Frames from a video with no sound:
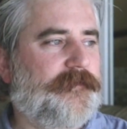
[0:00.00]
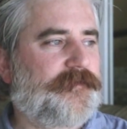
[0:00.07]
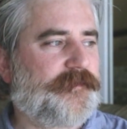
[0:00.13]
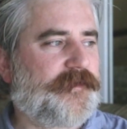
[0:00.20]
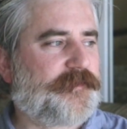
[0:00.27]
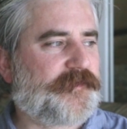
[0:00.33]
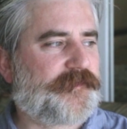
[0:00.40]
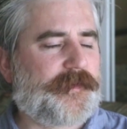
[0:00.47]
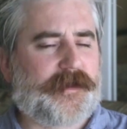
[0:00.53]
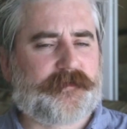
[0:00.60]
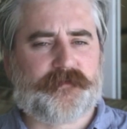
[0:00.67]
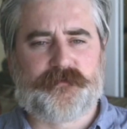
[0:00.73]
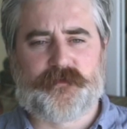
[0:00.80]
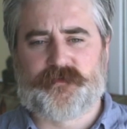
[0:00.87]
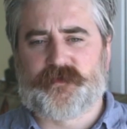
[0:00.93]
from the
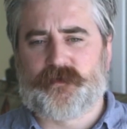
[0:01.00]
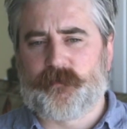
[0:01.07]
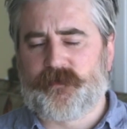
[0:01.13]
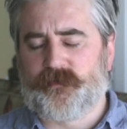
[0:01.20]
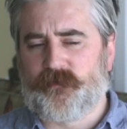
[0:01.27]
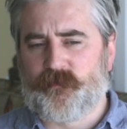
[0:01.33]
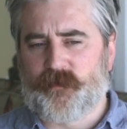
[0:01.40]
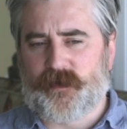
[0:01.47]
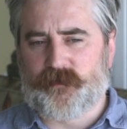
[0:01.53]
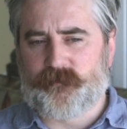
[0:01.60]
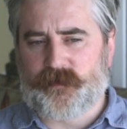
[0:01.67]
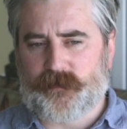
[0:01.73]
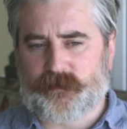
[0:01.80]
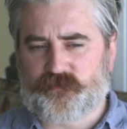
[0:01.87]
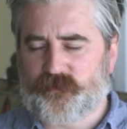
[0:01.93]
perspective of someone who might have
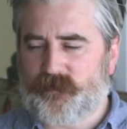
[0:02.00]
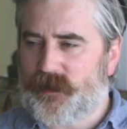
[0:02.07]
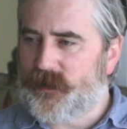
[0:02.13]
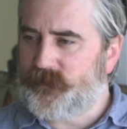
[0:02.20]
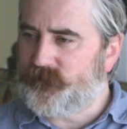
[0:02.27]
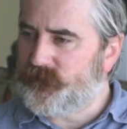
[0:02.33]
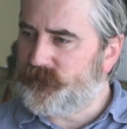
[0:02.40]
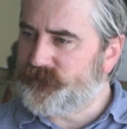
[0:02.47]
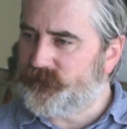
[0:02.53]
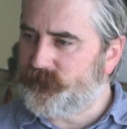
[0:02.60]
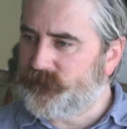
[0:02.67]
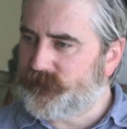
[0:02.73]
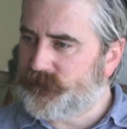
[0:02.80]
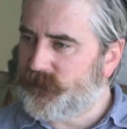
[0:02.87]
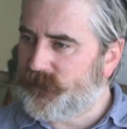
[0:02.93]
been a trad author
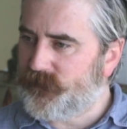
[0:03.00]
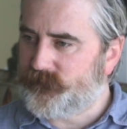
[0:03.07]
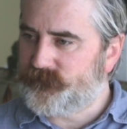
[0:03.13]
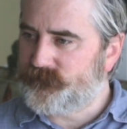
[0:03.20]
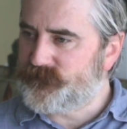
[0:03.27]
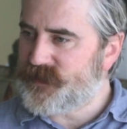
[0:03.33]
with like